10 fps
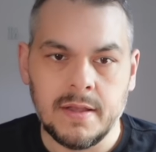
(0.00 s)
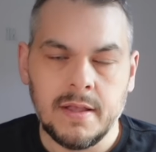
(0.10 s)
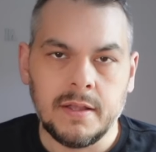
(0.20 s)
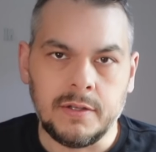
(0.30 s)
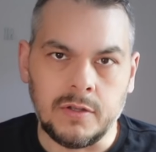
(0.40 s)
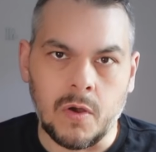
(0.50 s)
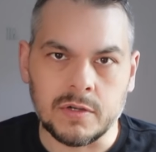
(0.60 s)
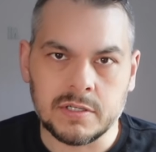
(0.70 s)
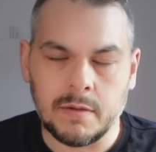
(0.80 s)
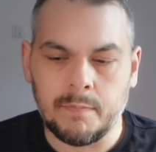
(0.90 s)

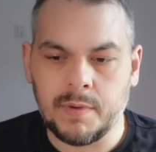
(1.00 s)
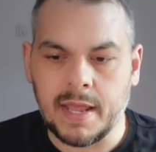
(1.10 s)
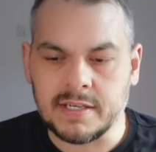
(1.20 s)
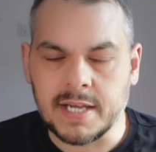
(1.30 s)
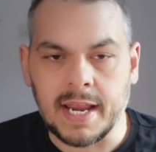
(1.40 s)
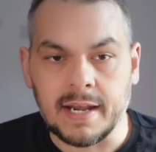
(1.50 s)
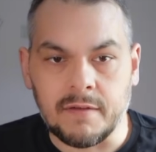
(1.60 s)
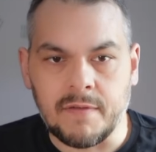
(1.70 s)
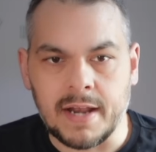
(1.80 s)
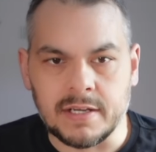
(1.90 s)
not get taken
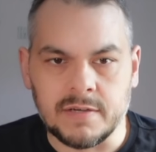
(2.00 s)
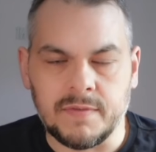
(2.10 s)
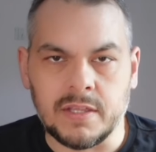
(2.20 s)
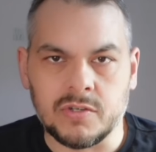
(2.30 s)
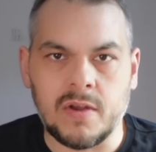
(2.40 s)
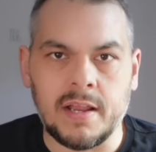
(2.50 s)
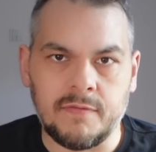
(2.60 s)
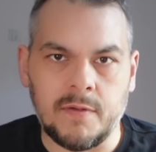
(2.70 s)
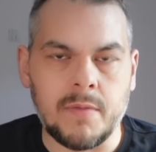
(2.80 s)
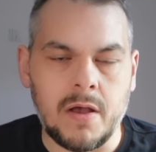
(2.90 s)
advantage of in the transfer
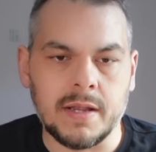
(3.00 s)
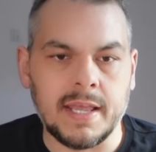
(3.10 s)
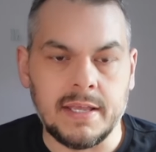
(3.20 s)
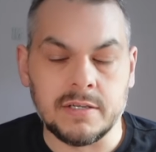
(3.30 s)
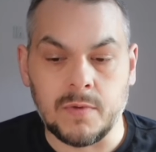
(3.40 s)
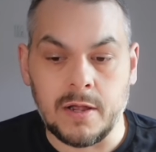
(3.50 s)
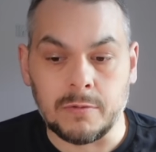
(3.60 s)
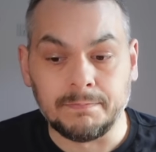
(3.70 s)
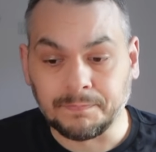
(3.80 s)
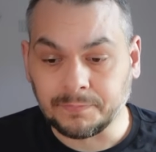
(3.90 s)
market as well,
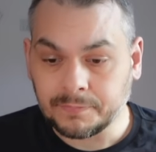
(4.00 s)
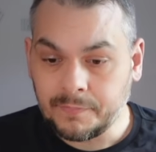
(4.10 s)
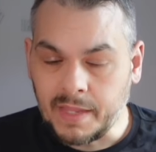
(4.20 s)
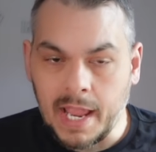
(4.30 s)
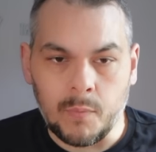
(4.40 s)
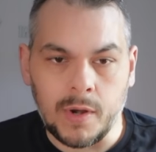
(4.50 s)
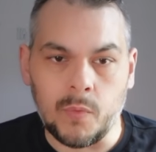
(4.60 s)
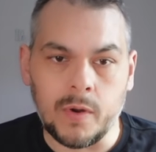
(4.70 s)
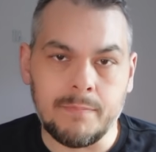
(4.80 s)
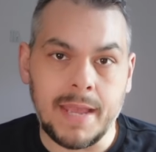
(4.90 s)
and we want
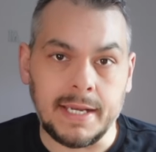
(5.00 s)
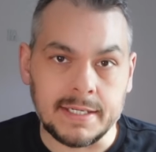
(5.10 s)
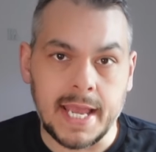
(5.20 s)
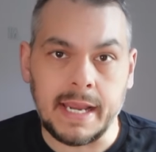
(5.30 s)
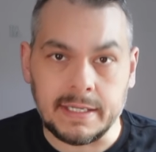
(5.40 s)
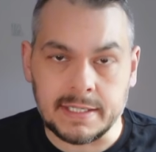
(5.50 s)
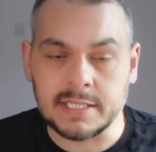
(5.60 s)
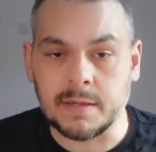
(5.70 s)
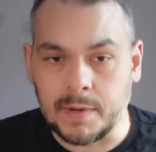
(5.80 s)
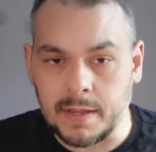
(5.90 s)
to maintain
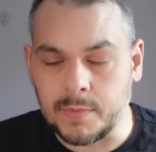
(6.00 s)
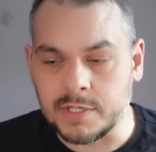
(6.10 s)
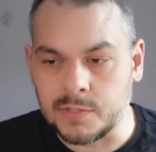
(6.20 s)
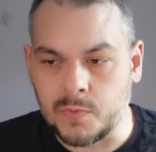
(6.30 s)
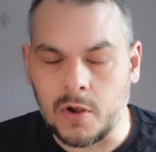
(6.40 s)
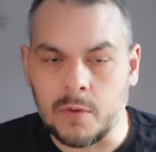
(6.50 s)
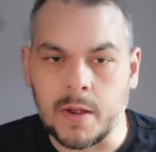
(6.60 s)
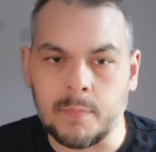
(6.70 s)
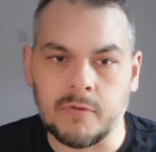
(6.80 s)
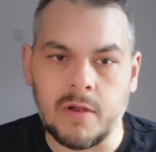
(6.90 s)
discipline, which is what Omar
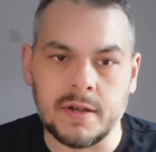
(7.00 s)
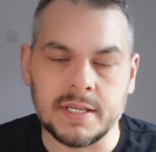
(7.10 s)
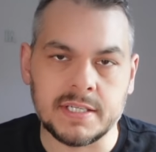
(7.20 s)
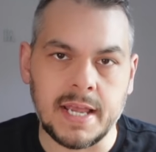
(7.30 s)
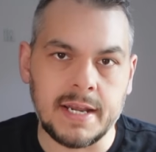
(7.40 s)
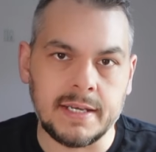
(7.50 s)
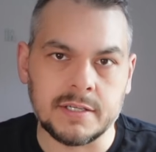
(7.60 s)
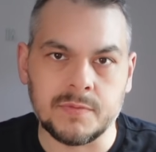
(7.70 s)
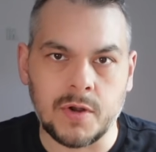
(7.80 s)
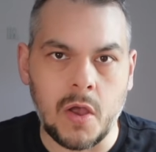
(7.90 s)
Barad is saying. He
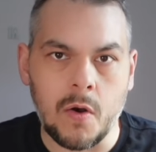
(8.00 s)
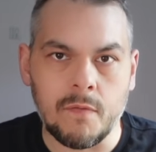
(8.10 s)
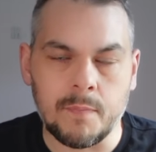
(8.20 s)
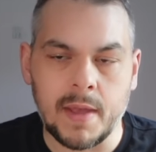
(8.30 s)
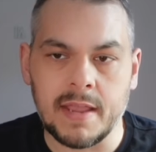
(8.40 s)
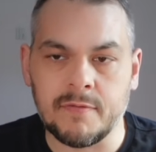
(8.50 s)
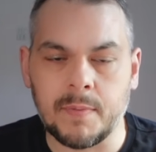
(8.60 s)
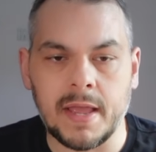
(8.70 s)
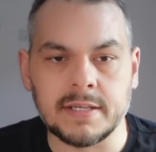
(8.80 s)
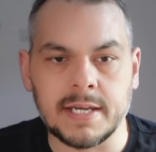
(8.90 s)
doesn't want to overpay for
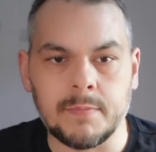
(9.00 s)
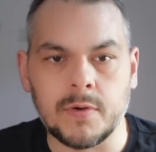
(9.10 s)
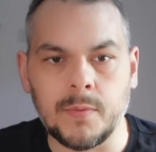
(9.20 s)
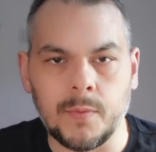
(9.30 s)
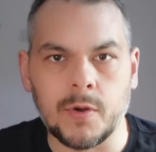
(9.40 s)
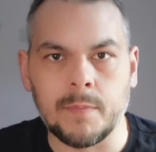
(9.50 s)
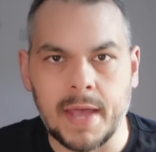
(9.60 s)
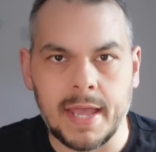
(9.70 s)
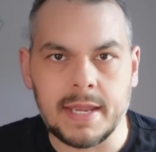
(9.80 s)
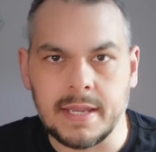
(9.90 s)
players anymore. We want to pay,